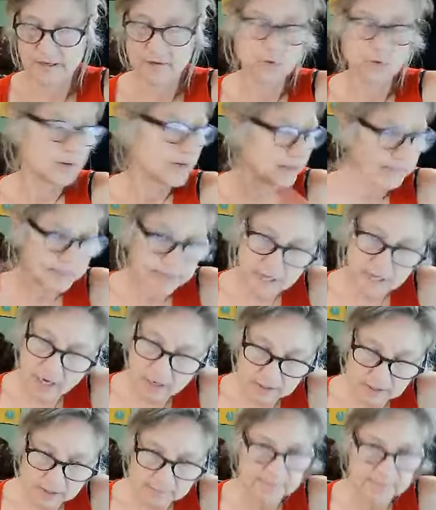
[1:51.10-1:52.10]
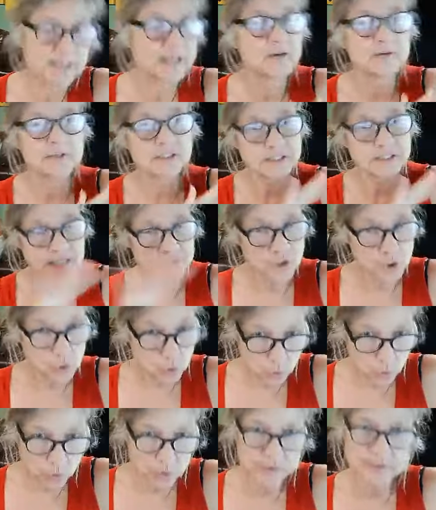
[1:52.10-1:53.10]
whatever you call them. I know it's not the
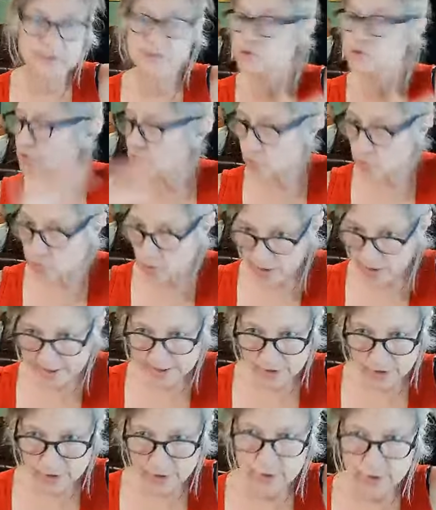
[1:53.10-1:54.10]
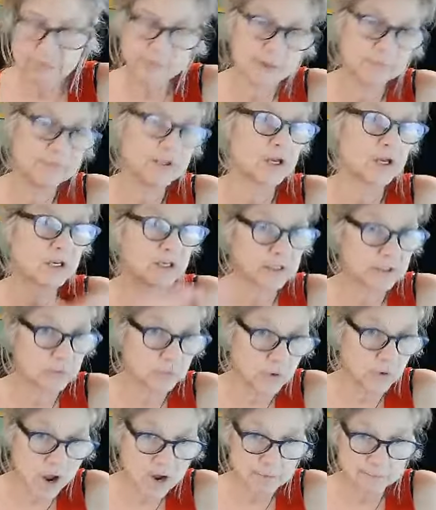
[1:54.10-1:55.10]
chorus or the choir, or maybe you call it the
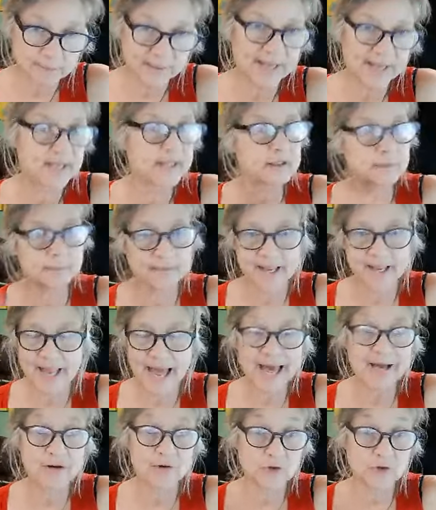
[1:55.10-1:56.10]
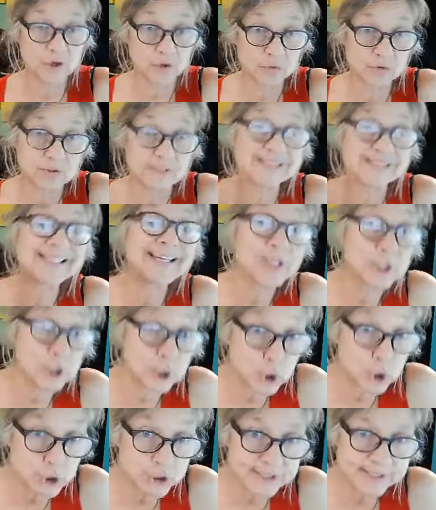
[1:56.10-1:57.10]
rock band. I don't know. The
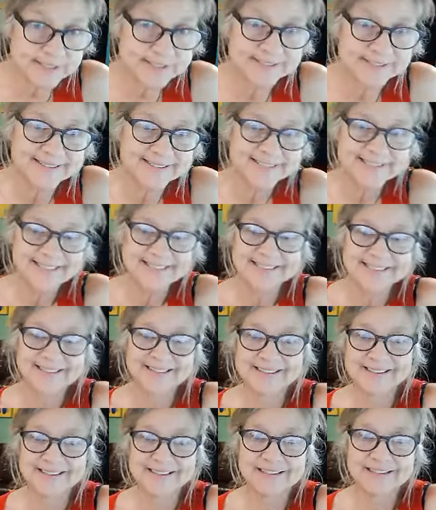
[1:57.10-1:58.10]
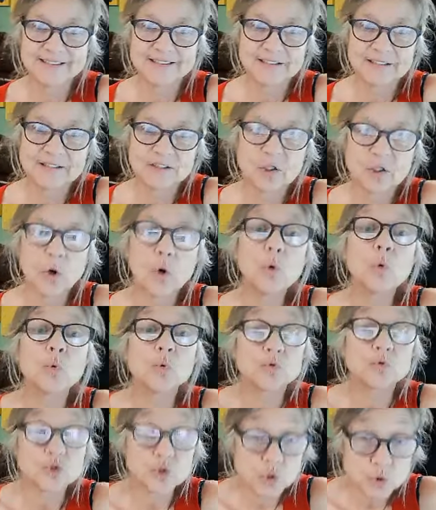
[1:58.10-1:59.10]
singers. The worship team. The, oh,
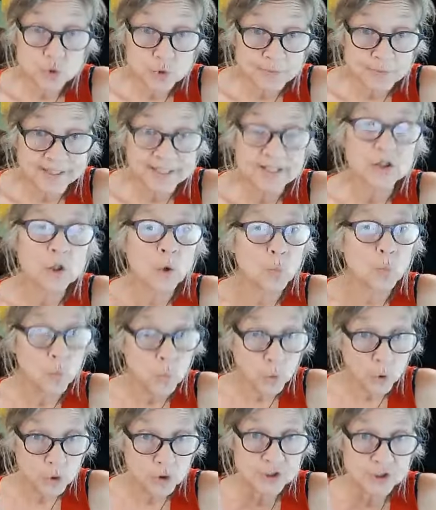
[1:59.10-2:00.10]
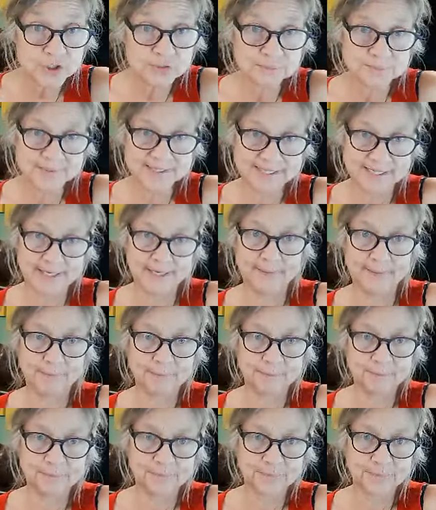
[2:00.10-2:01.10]
excuse me. The worship
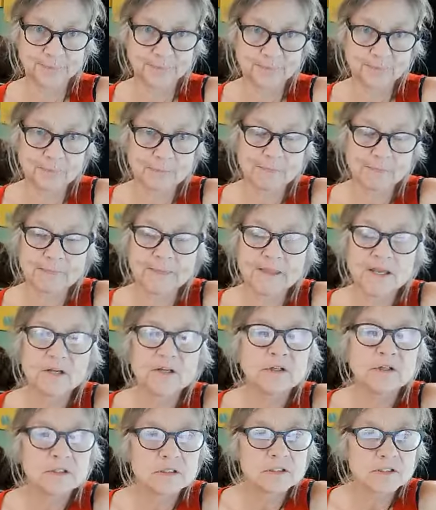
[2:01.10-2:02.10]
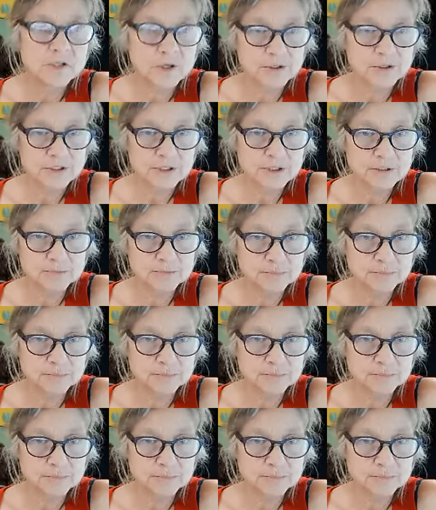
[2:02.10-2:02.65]
team starts